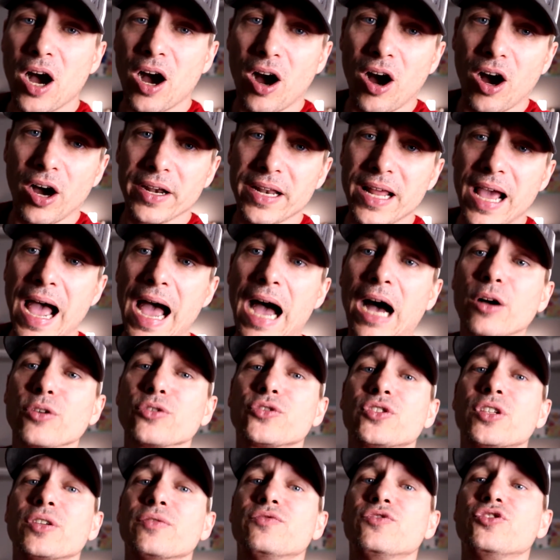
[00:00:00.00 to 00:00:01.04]
on
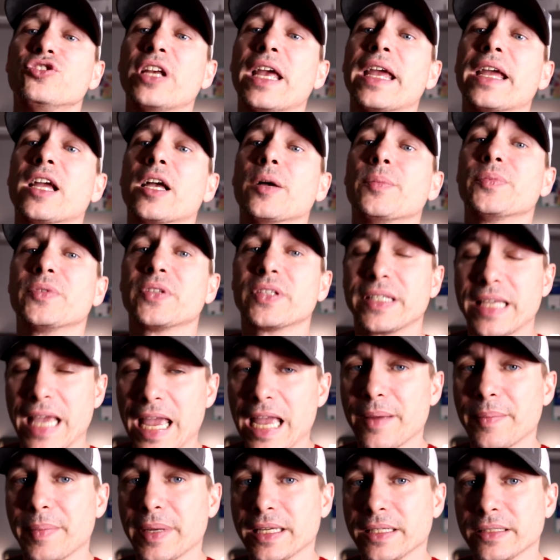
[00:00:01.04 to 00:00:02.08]
House of Jacobs
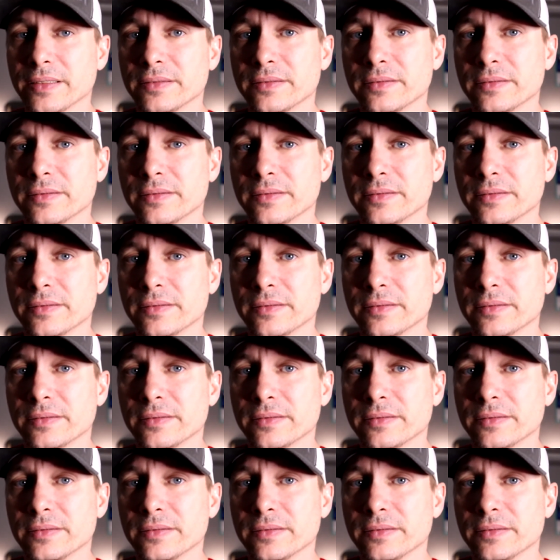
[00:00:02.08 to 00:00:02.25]
Gaming.